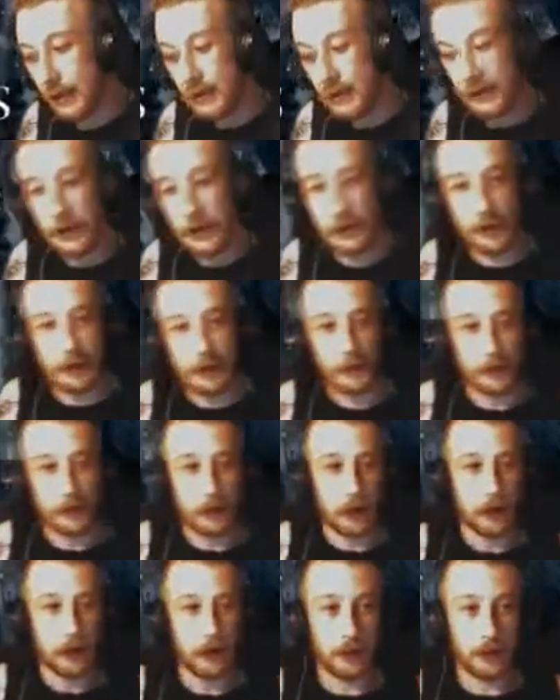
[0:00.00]
yeah, they've
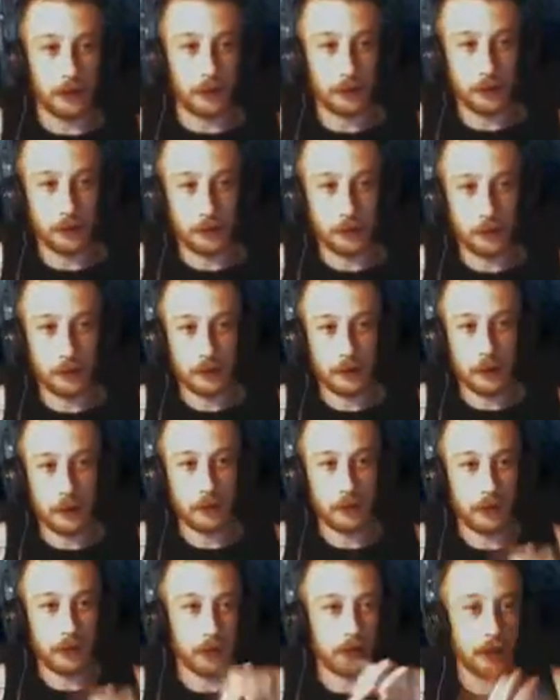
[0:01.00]

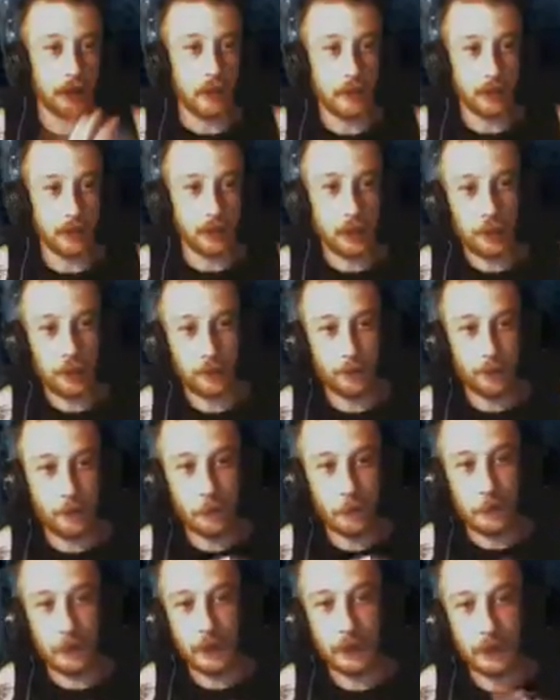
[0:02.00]
got a summary for
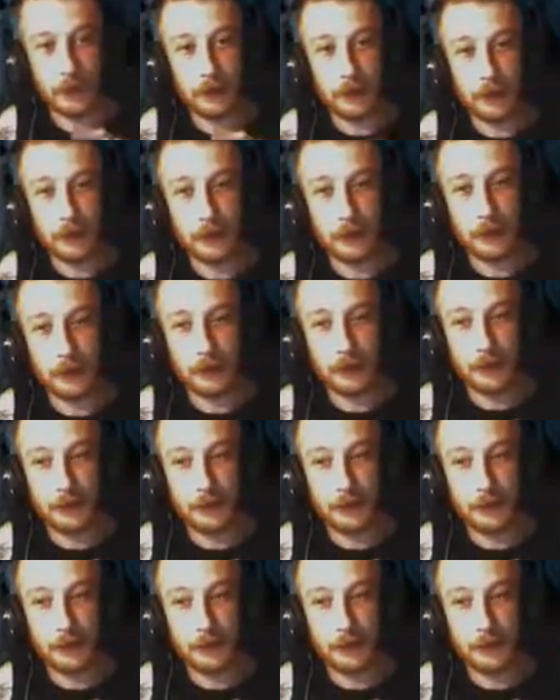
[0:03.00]
picking that.